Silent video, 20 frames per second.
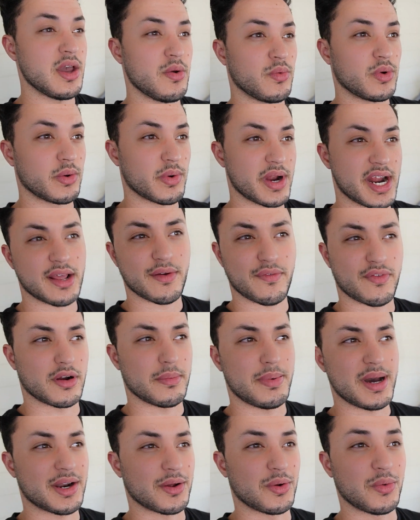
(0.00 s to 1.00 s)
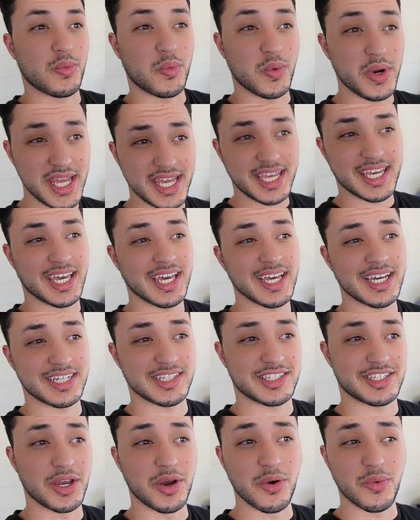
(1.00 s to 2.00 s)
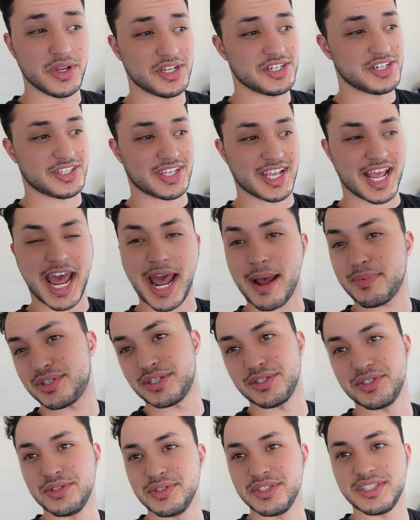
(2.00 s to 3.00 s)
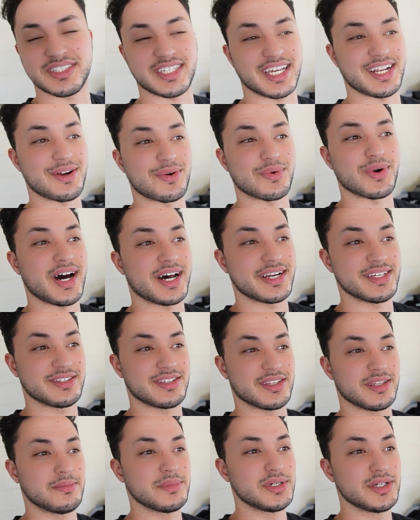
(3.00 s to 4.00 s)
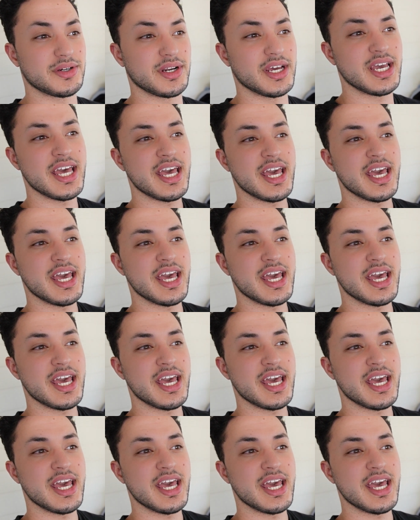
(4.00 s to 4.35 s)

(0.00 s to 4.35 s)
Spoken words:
We ran it for about a week until we just absolutely sent a rod into the moon.